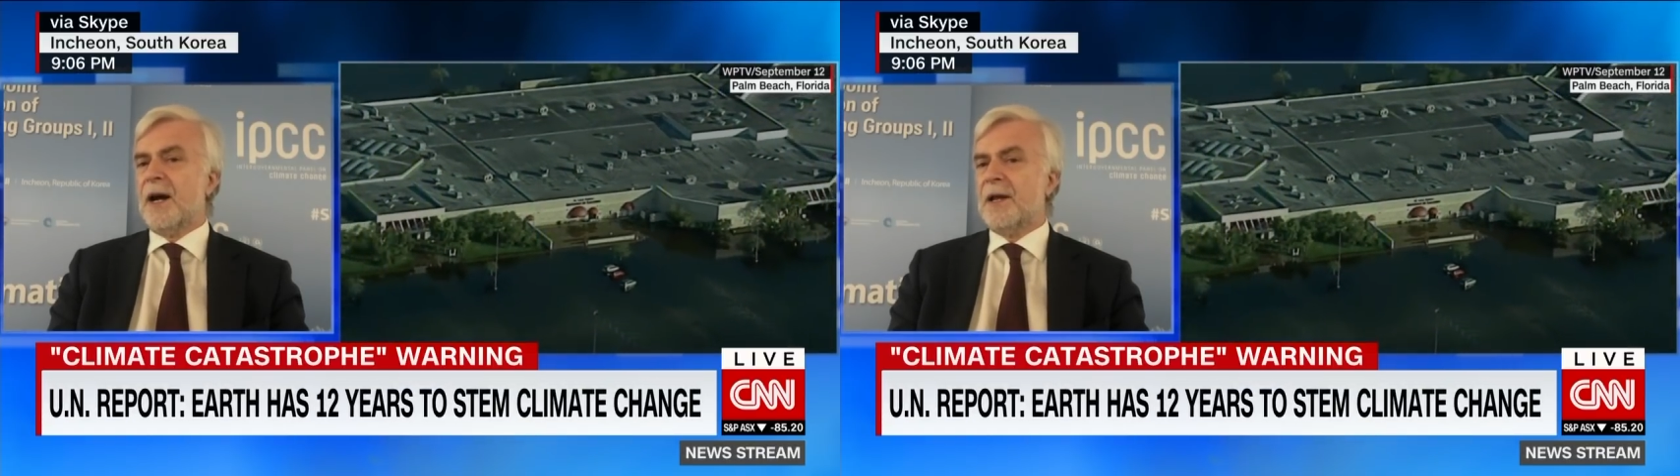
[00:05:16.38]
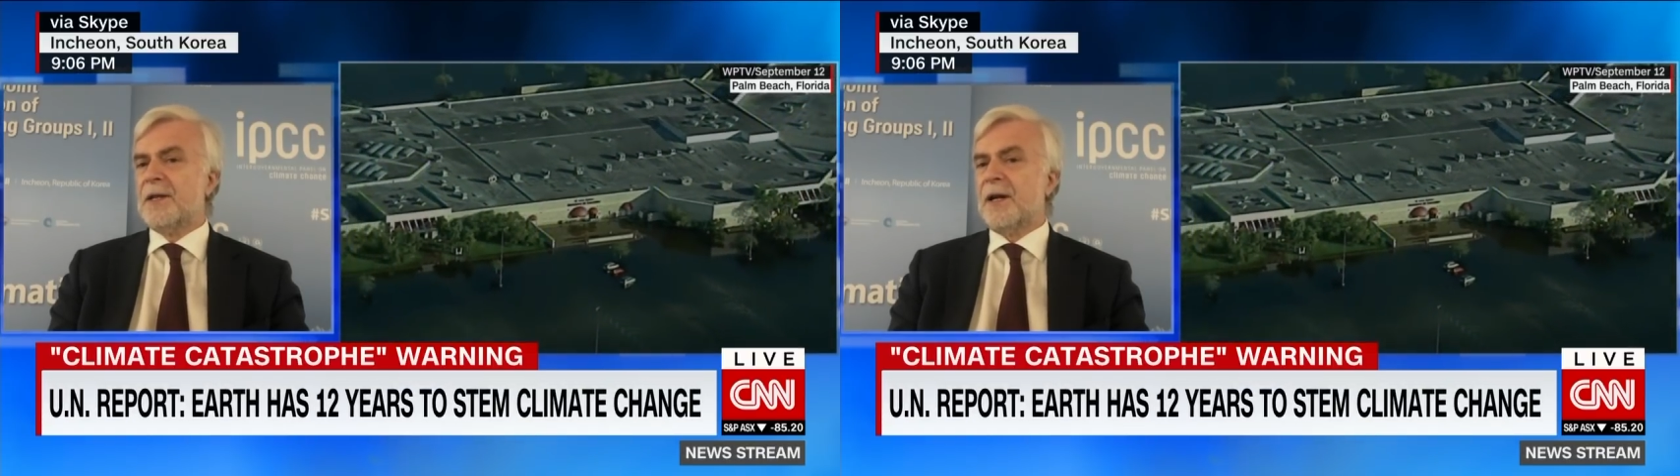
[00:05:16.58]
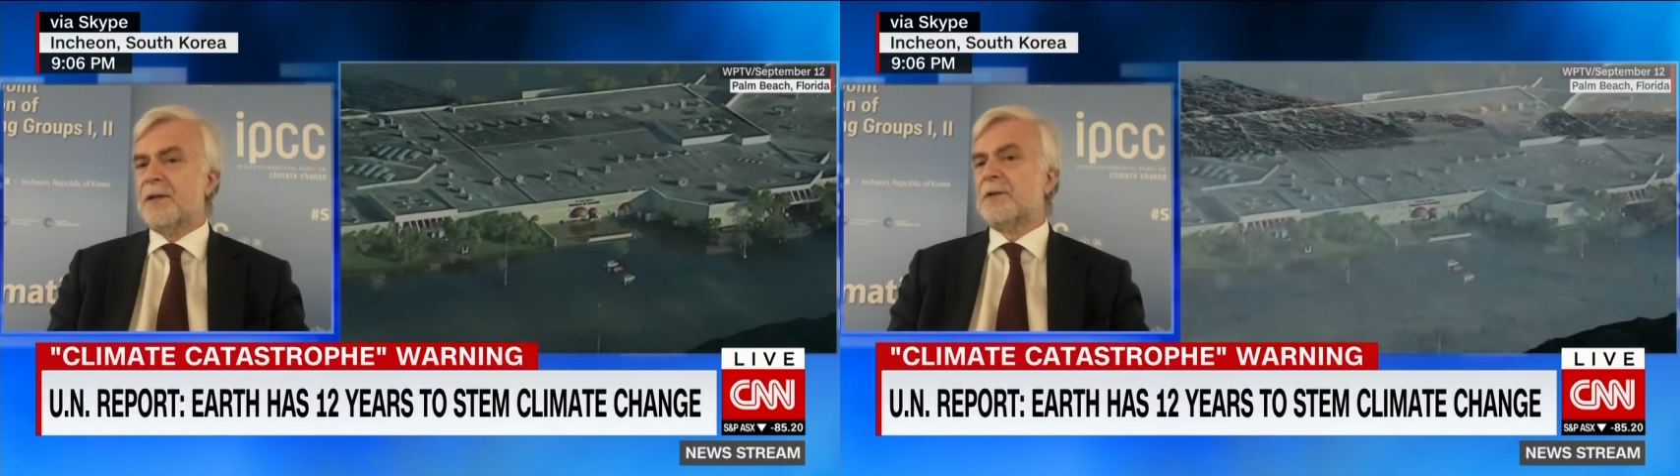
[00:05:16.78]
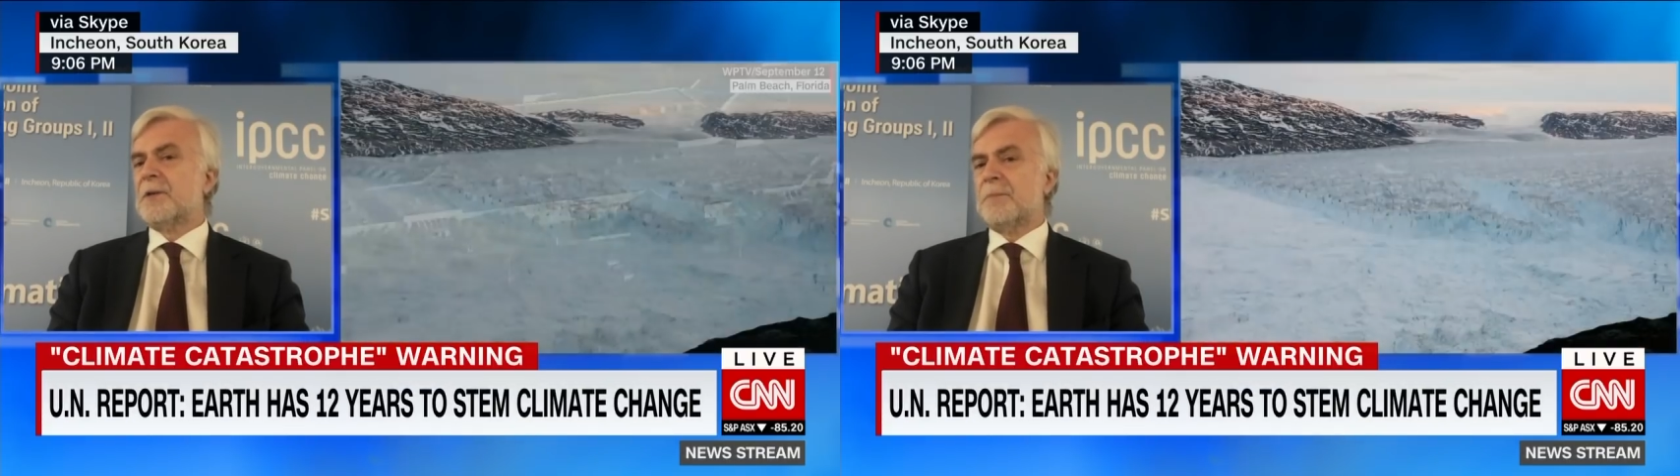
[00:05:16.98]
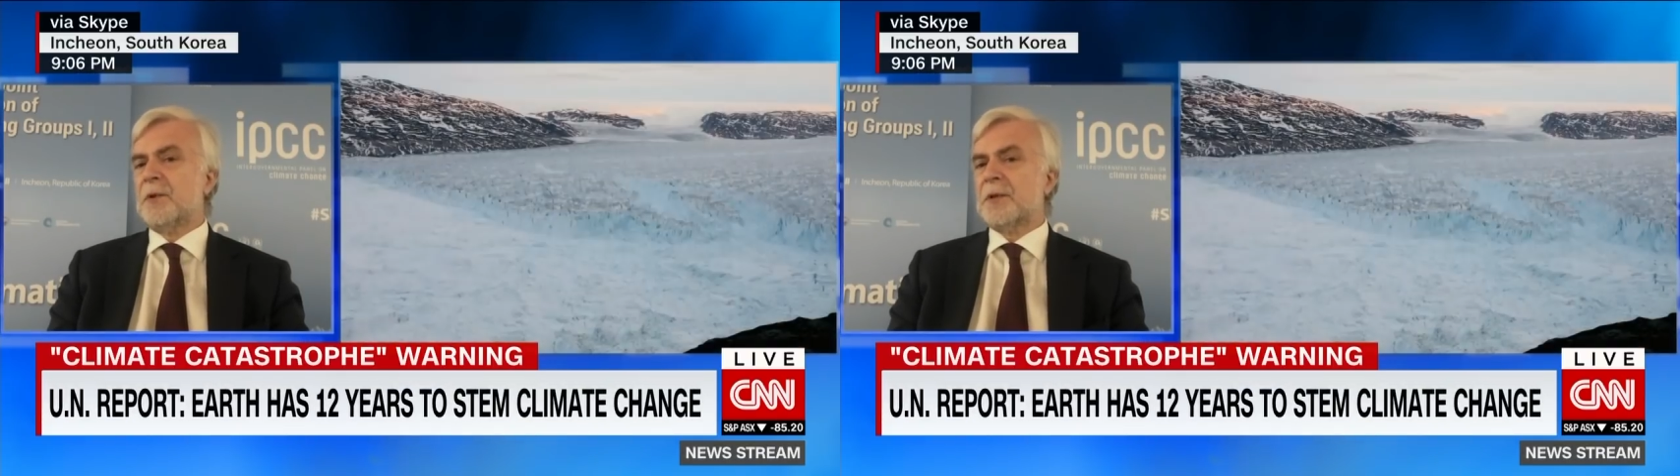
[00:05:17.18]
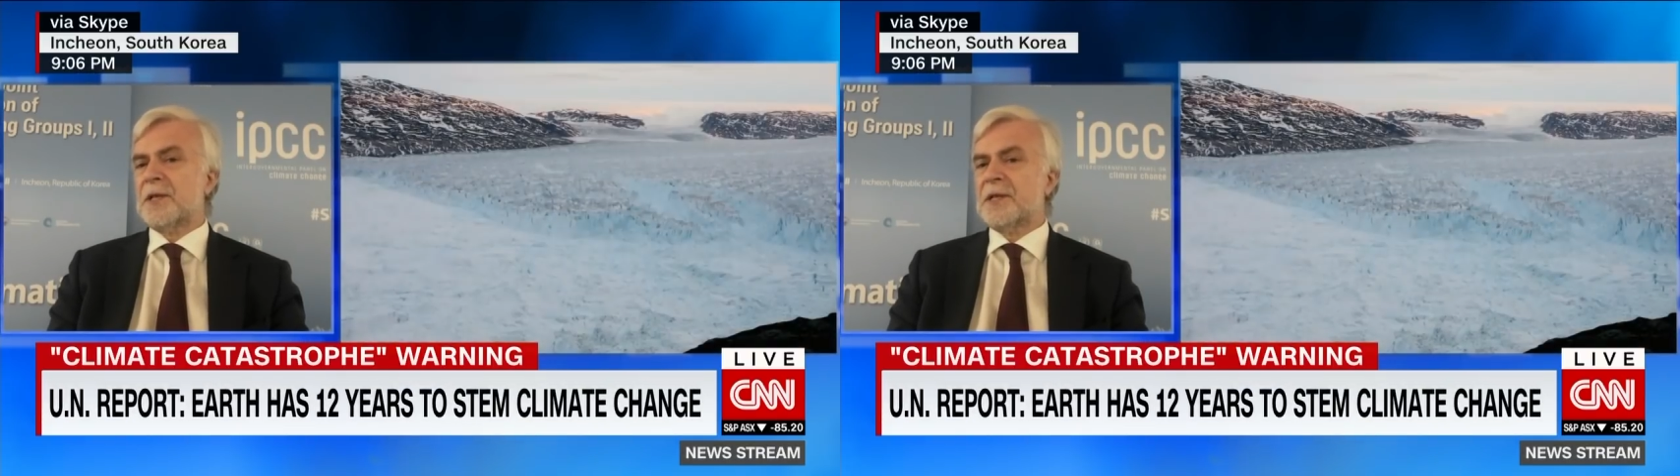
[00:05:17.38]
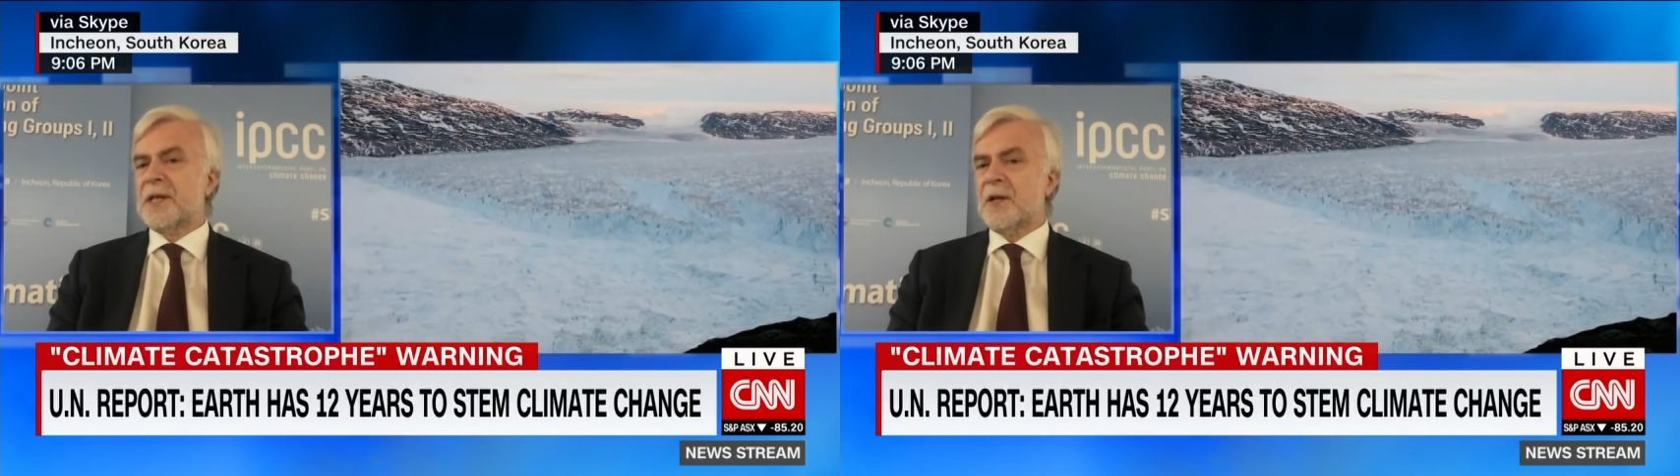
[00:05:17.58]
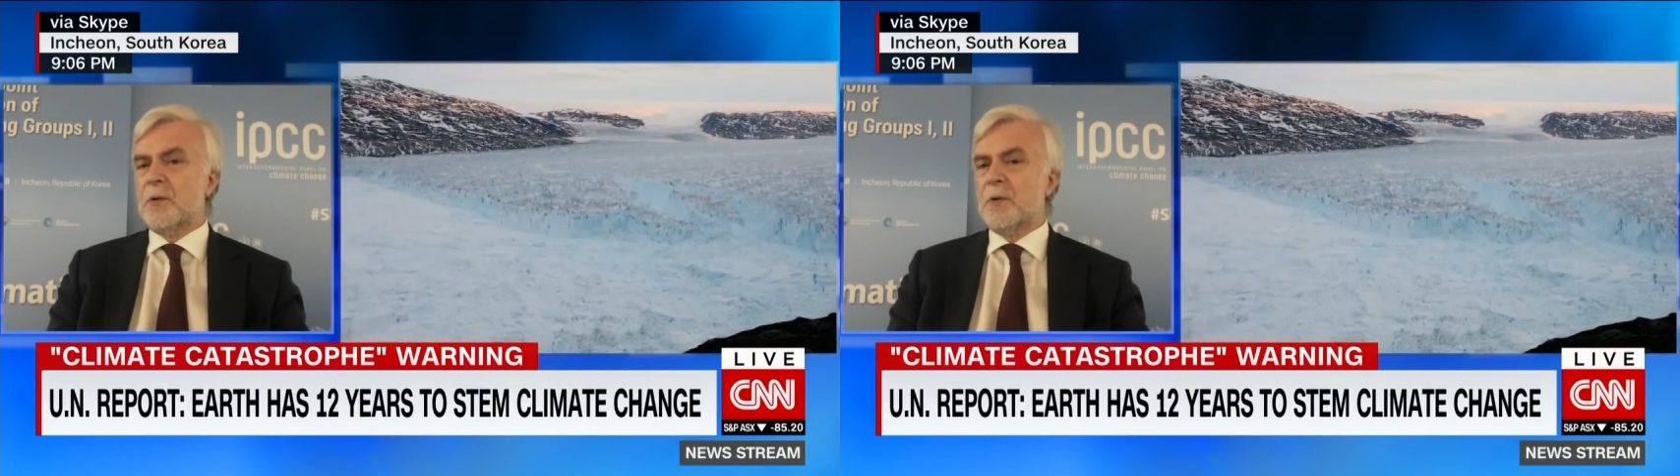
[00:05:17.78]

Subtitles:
And our report is the